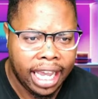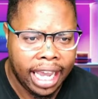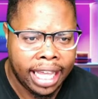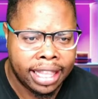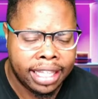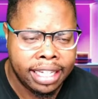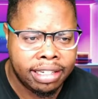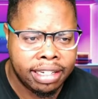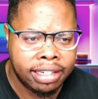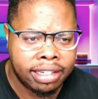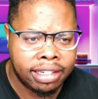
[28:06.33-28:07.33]
and this
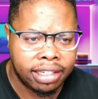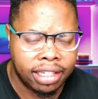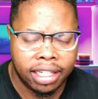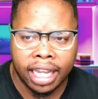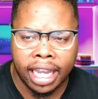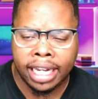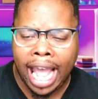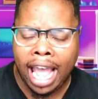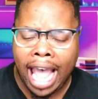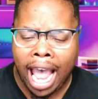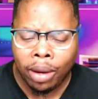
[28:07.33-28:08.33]
is, and
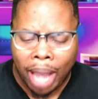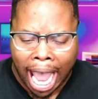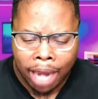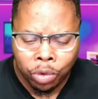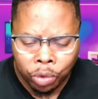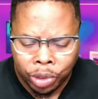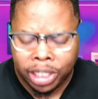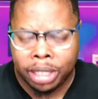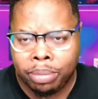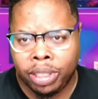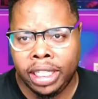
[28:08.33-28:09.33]
I I, I
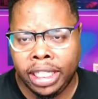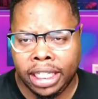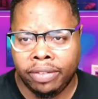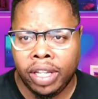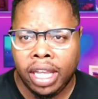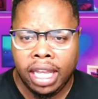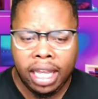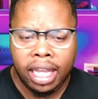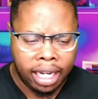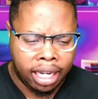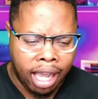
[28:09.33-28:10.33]
really believe
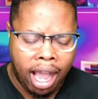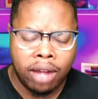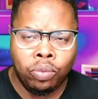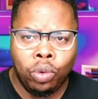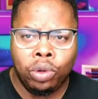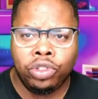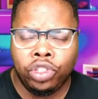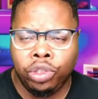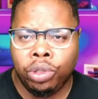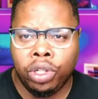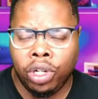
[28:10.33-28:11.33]
God wants
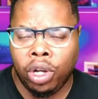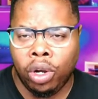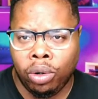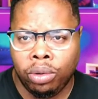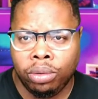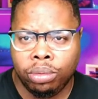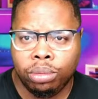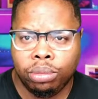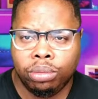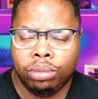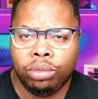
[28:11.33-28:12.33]
you to know
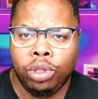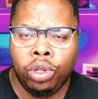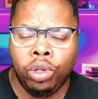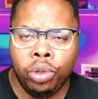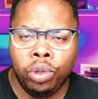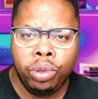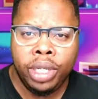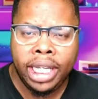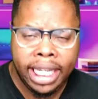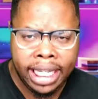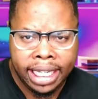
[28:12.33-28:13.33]
who
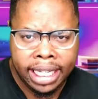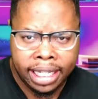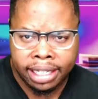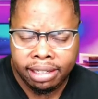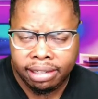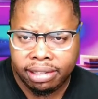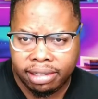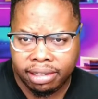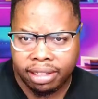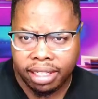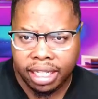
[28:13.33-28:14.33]
he is
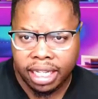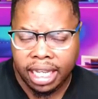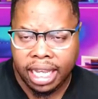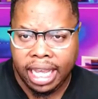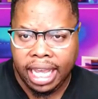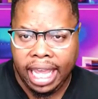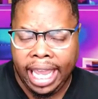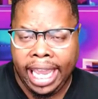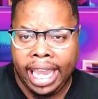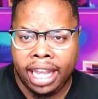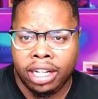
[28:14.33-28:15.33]

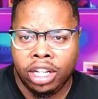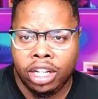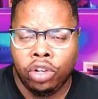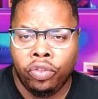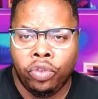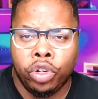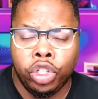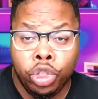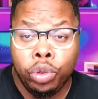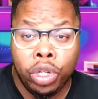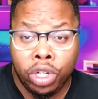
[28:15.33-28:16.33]
and for
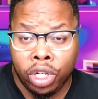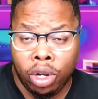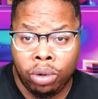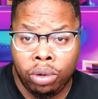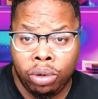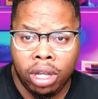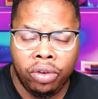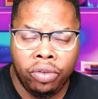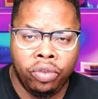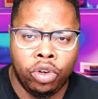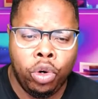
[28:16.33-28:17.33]
you to know
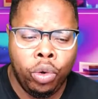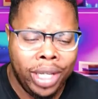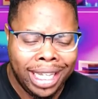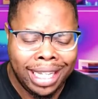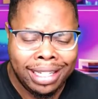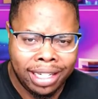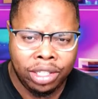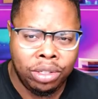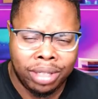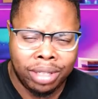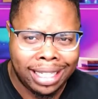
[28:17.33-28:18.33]
who he is in
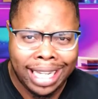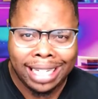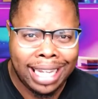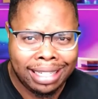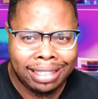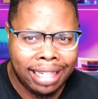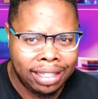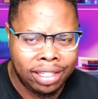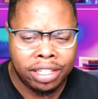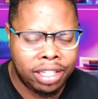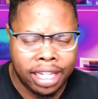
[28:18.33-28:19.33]
you. Like that that's it's
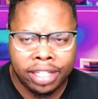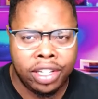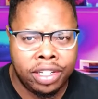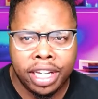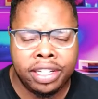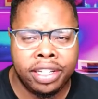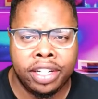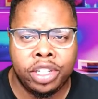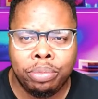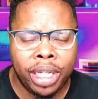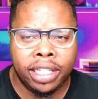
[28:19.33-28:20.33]
just it's just, it's such
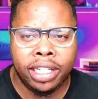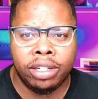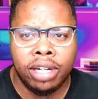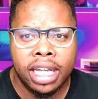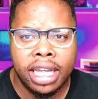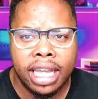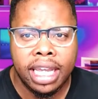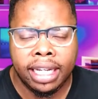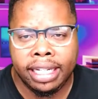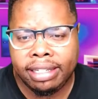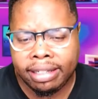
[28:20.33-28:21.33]
a big deal.
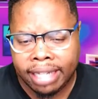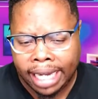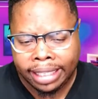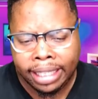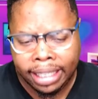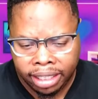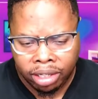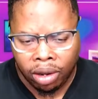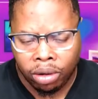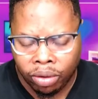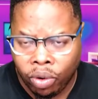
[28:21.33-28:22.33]
Now this is identity
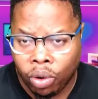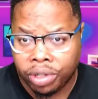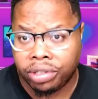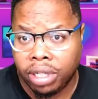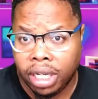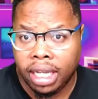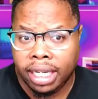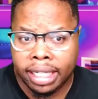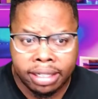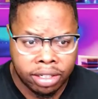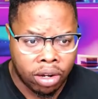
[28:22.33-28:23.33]
talk, of course.
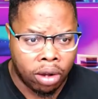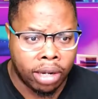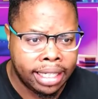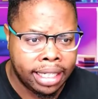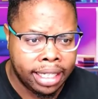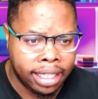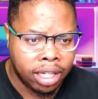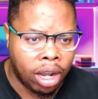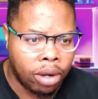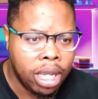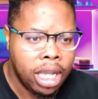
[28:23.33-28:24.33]
This is all identity
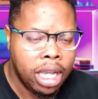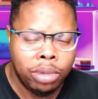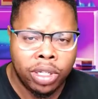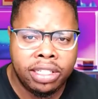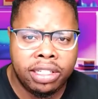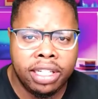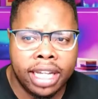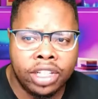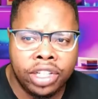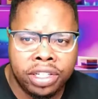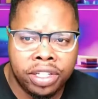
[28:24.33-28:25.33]
talk. But let's look at
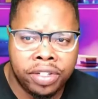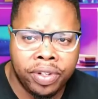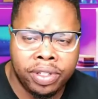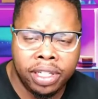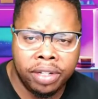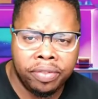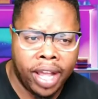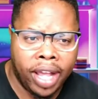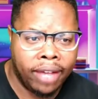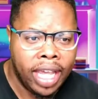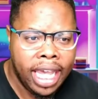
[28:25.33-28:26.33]
Genesis 15 and
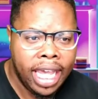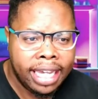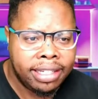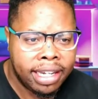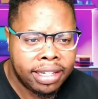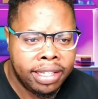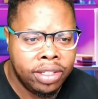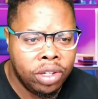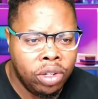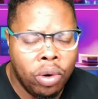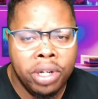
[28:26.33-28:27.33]
5. It says, Then
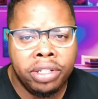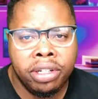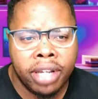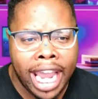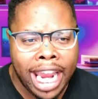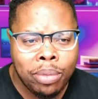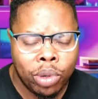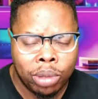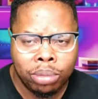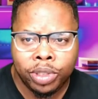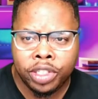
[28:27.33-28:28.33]
the Lord took
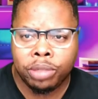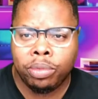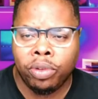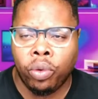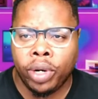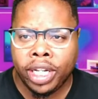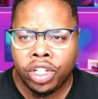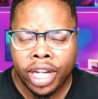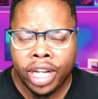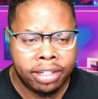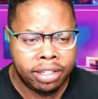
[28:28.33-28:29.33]
Abram, this is before he
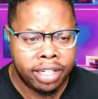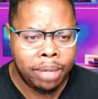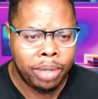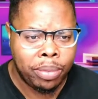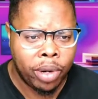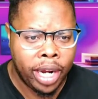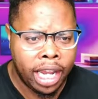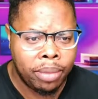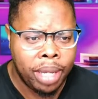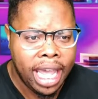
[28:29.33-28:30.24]
changed his name to Abraham,